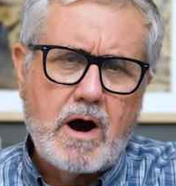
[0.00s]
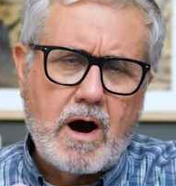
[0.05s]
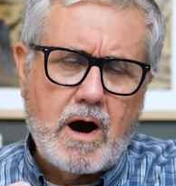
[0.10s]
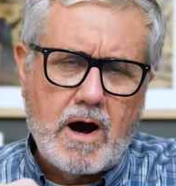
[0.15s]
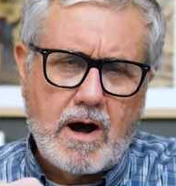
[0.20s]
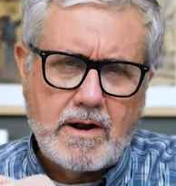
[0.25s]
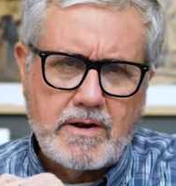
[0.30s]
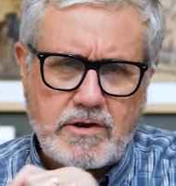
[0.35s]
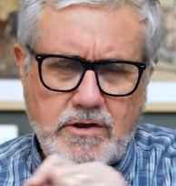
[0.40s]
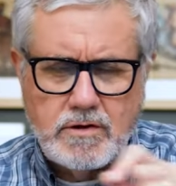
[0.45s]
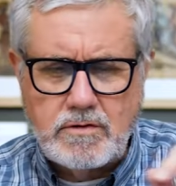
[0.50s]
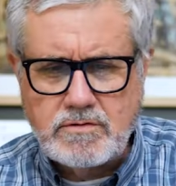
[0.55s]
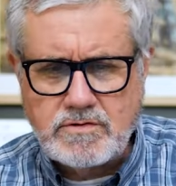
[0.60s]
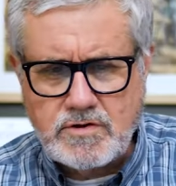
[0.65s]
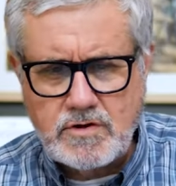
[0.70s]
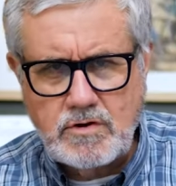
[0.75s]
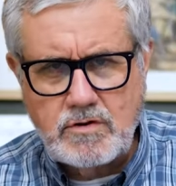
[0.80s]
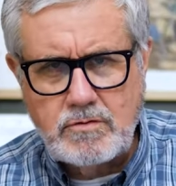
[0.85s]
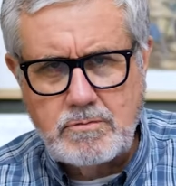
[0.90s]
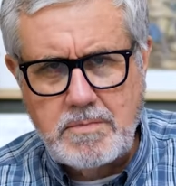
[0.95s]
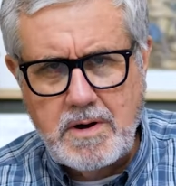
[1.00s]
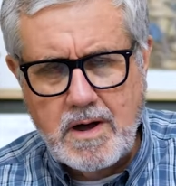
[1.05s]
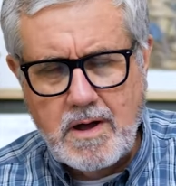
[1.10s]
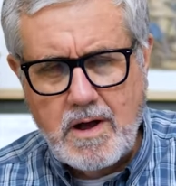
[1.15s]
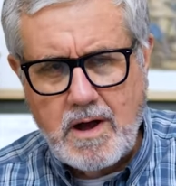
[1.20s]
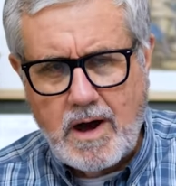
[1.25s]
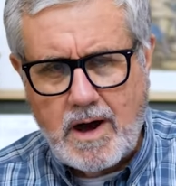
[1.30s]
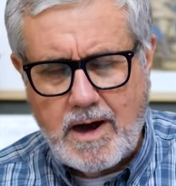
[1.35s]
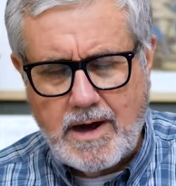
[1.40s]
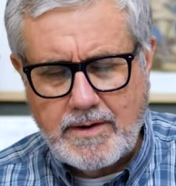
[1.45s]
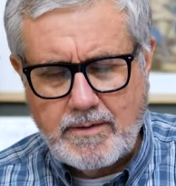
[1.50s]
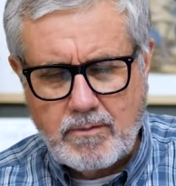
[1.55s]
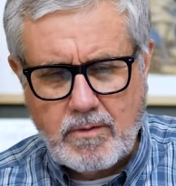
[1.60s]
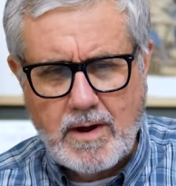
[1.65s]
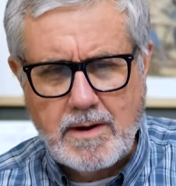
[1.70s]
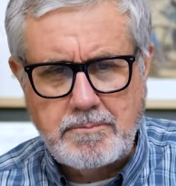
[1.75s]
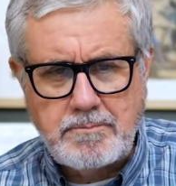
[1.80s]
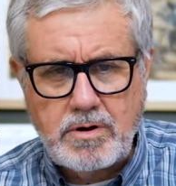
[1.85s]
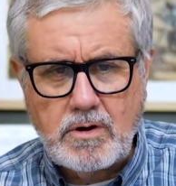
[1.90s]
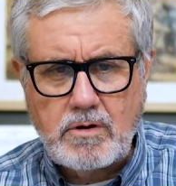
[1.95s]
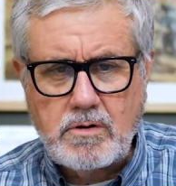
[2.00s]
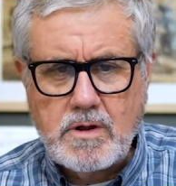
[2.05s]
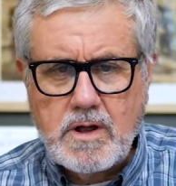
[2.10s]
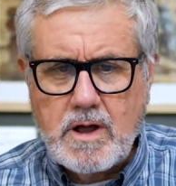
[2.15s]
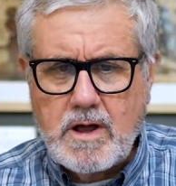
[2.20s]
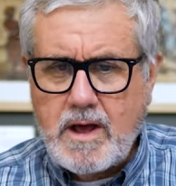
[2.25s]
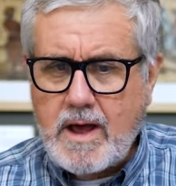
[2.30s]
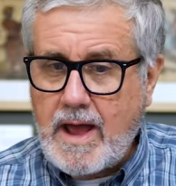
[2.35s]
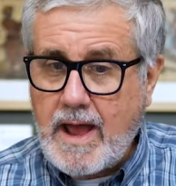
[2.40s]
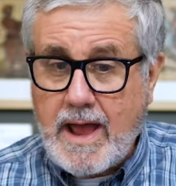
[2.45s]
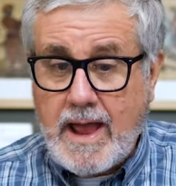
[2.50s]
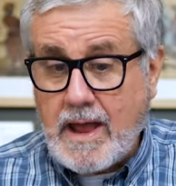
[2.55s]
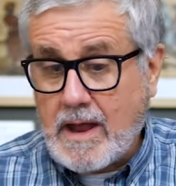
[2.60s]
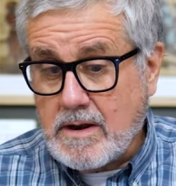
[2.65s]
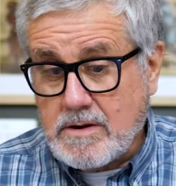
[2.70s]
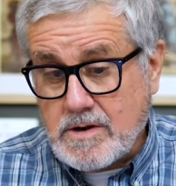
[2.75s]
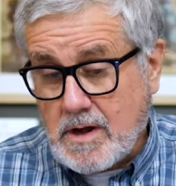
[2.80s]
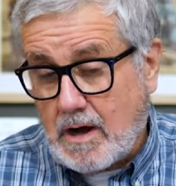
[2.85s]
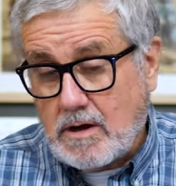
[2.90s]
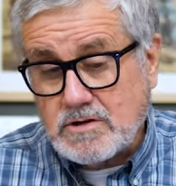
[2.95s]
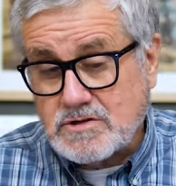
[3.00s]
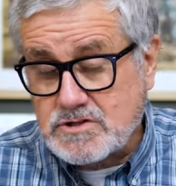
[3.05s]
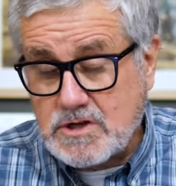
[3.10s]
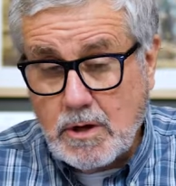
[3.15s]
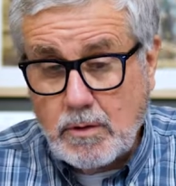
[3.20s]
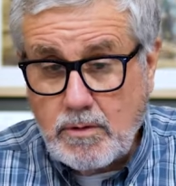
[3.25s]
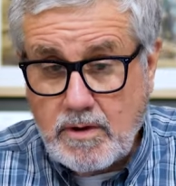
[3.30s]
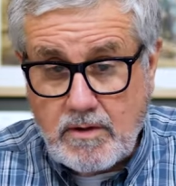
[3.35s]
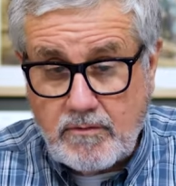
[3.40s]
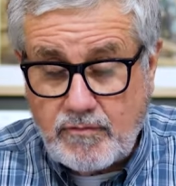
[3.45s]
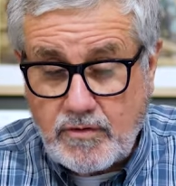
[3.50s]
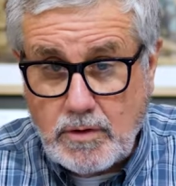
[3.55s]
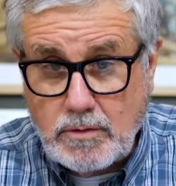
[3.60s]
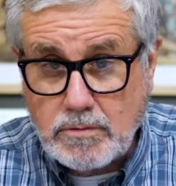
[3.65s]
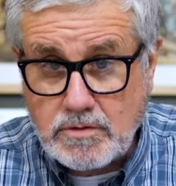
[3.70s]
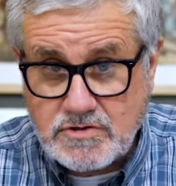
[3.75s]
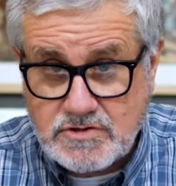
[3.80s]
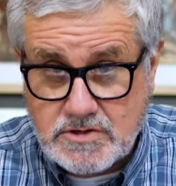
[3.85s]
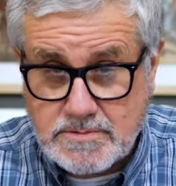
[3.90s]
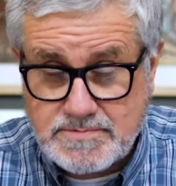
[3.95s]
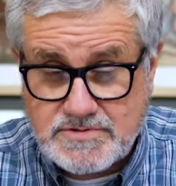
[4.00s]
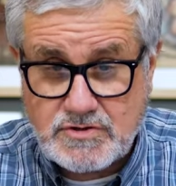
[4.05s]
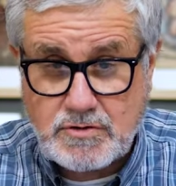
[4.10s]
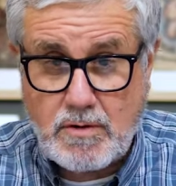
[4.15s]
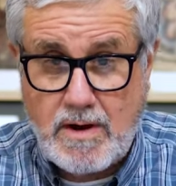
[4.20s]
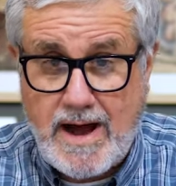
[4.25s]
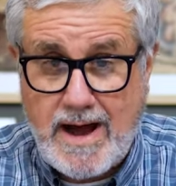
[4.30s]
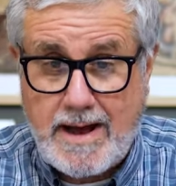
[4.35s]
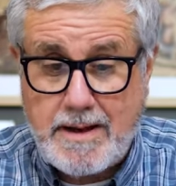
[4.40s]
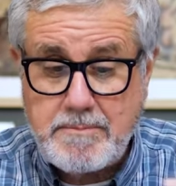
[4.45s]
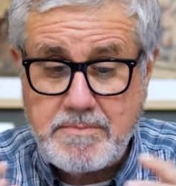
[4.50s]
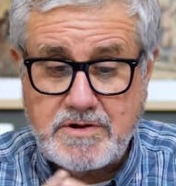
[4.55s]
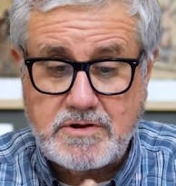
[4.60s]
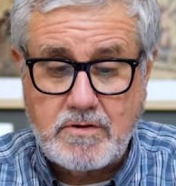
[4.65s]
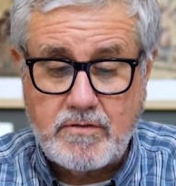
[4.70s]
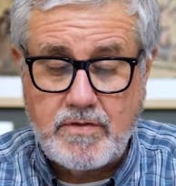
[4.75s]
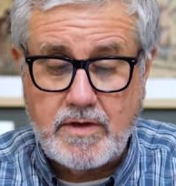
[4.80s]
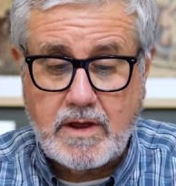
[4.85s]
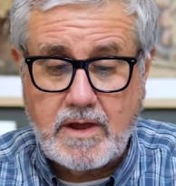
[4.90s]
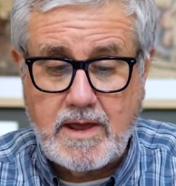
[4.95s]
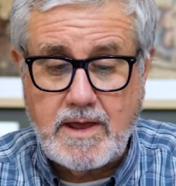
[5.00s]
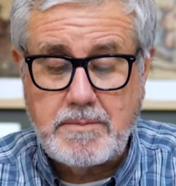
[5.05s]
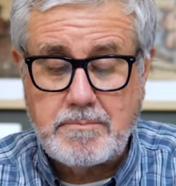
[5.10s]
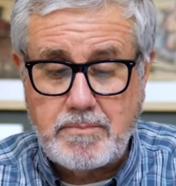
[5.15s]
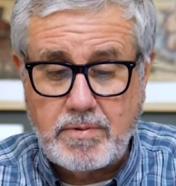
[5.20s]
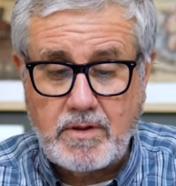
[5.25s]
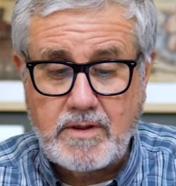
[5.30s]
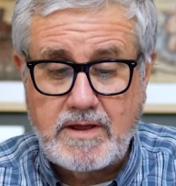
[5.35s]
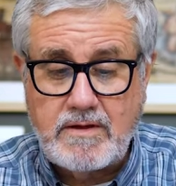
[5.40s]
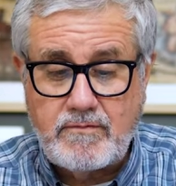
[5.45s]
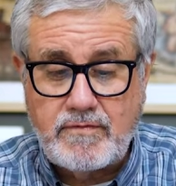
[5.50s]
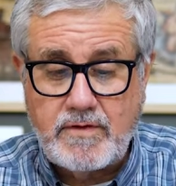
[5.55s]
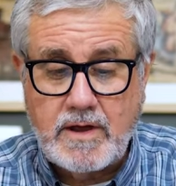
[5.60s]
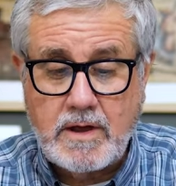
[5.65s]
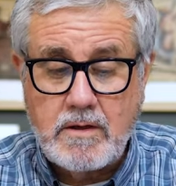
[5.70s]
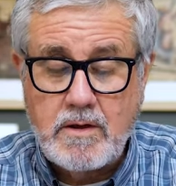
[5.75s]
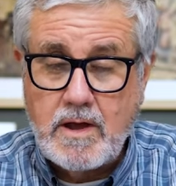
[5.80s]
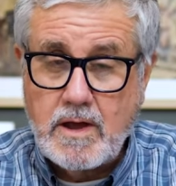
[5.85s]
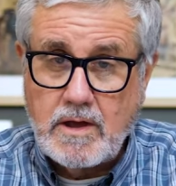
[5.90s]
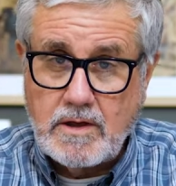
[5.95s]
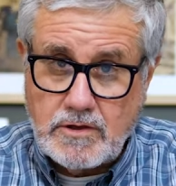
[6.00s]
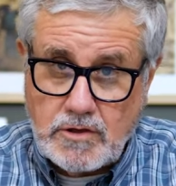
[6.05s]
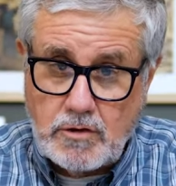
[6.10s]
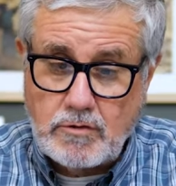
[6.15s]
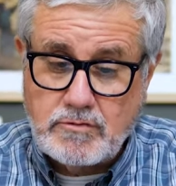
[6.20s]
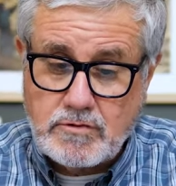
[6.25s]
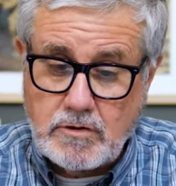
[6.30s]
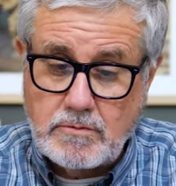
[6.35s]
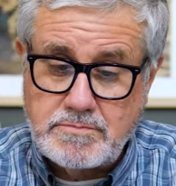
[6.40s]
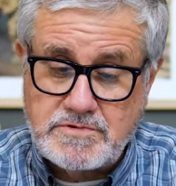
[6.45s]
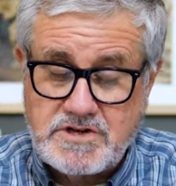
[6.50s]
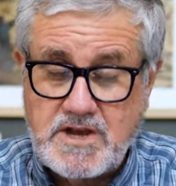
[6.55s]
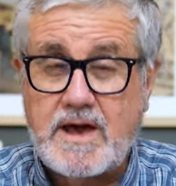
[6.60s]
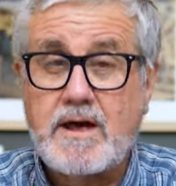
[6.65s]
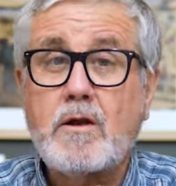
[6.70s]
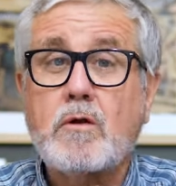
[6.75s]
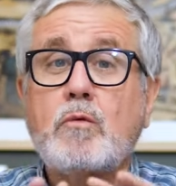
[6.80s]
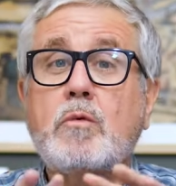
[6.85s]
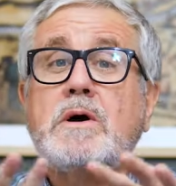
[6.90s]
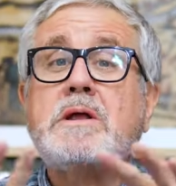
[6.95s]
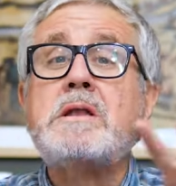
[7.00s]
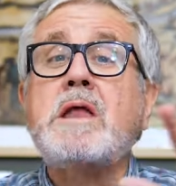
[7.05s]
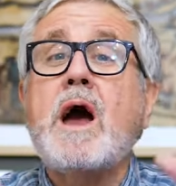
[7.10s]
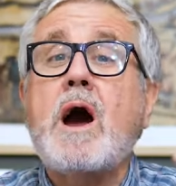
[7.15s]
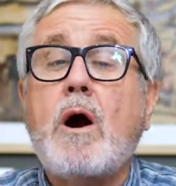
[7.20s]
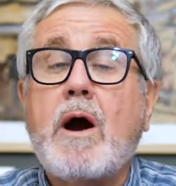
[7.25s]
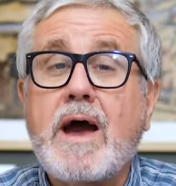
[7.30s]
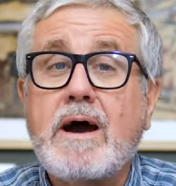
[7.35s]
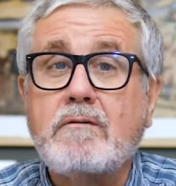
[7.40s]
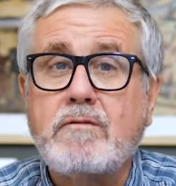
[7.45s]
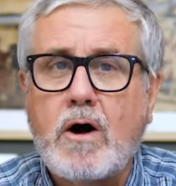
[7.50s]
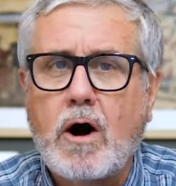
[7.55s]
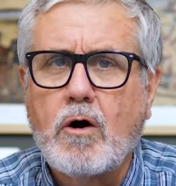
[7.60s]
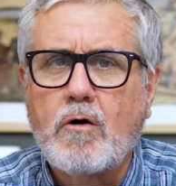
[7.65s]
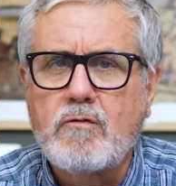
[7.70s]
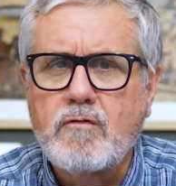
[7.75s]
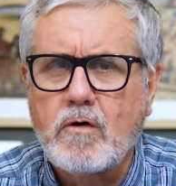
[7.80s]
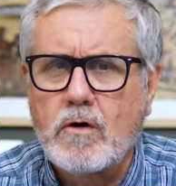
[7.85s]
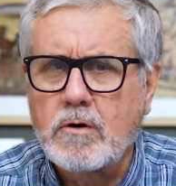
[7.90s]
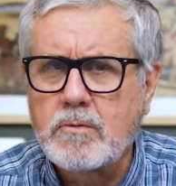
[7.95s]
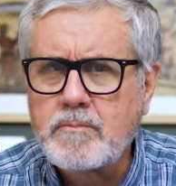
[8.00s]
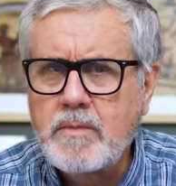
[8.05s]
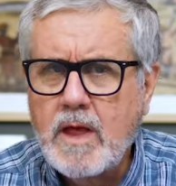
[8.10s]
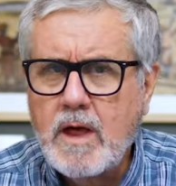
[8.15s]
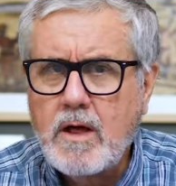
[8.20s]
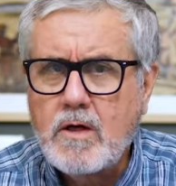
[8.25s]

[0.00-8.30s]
on YouTube, on Rumble, and also if you will subscribe to the Keep Believing YouTube channel, we now have over